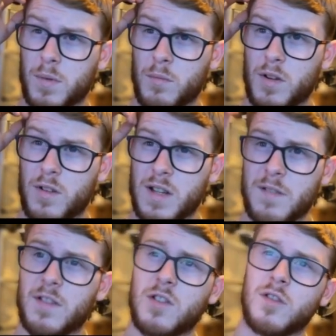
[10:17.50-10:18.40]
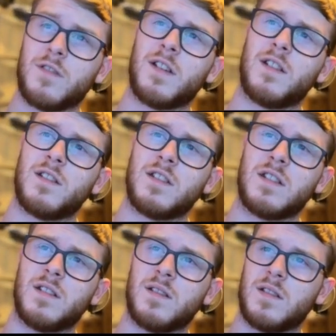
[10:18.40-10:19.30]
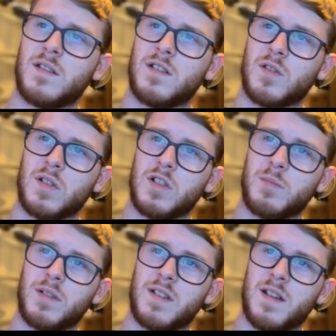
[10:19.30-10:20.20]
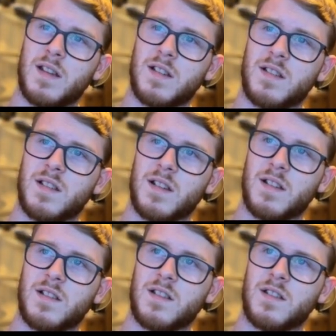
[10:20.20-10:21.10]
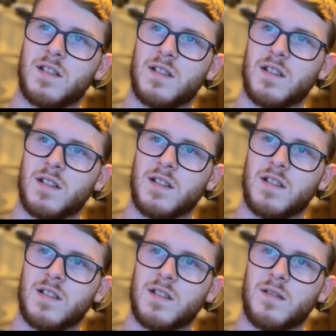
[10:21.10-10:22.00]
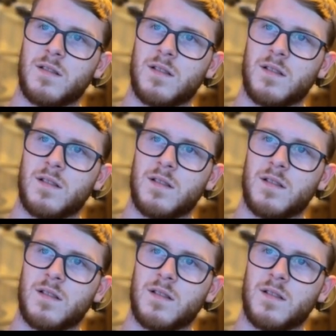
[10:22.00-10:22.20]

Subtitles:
But we already have two defenders, so it'd just be takes, takes, takes,